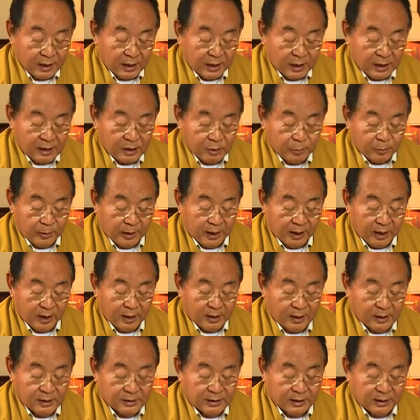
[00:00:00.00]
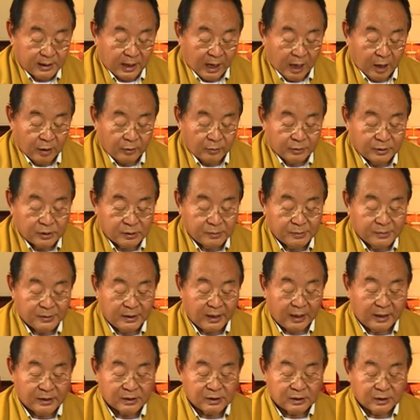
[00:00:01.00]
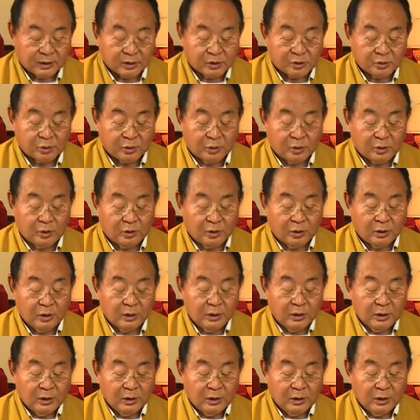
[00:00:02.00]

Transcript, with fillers: And he wears the gown, the monastic shawl,